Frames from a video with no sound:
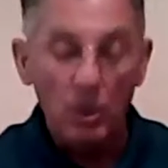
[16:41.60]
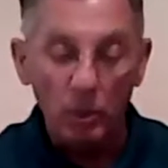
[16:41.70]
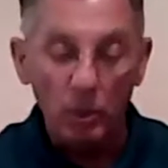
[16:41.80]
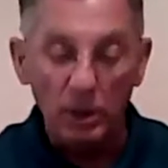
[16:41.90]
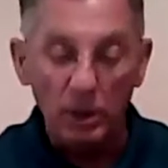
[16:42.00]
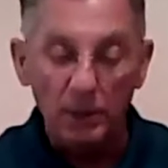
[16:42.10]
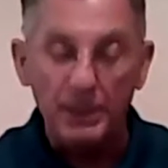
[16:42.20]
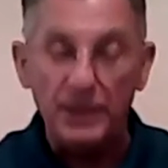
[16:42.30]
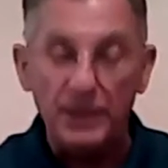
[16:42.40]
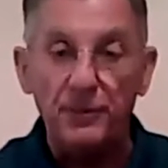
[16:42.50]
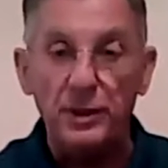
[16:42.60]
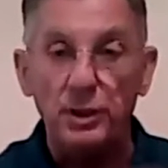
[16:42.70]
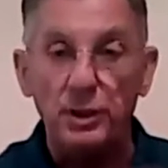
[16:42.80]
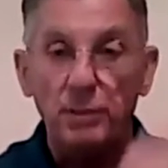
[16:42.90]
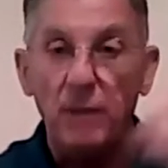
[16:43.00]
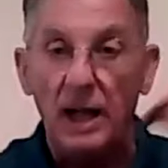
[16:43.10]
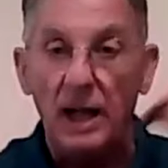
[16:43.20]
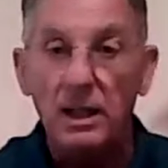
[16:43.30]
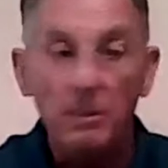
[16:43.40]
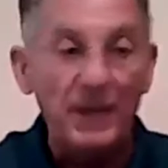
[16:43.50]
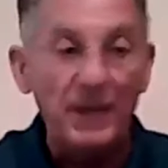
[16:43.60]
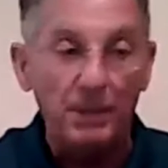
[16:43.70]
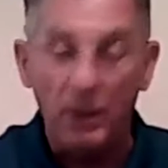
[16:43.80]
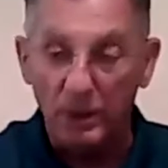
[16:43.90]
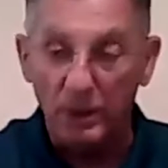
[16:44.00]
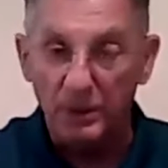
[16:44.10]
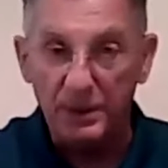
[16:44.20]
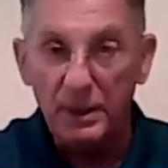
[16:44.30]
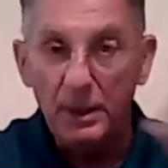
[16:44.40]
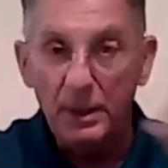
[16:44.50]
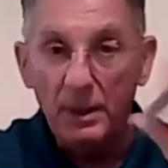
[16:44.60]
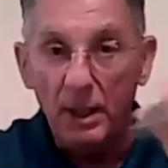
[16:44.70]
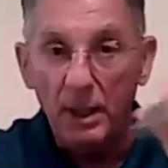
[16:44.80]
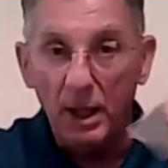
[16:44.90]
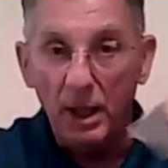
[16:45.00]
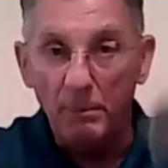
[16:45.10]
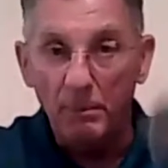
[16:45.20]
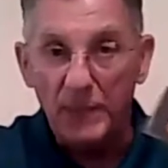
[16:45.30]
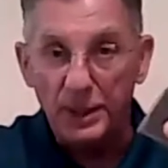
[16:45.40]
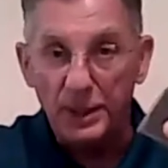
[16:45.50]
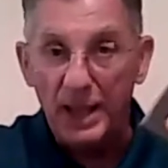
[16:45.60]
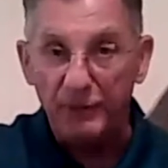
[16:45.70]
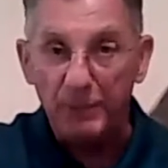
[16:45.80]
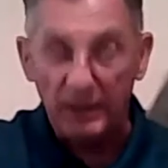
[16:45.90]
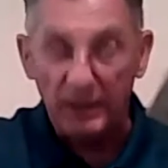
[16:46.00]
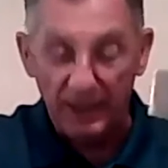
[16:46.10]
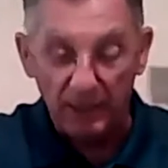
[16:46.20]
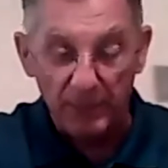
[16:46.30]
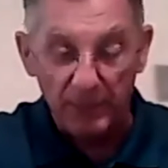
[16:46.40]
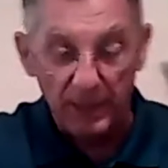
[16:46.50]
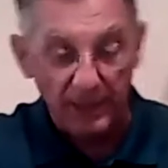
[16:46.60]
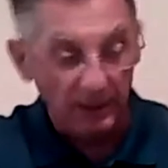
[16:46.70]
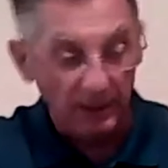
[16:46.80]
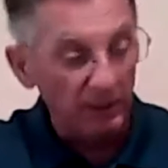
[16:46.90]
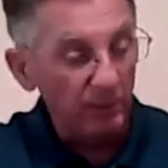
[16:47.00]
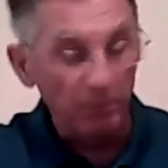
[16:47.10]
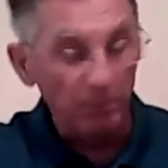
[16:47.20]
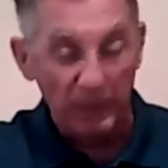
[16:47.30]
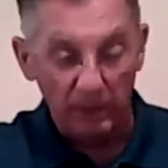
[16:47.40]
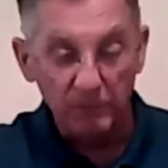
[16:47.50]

will be sufficient to block beta particles. Doesn't have to be lead, it can be any metal.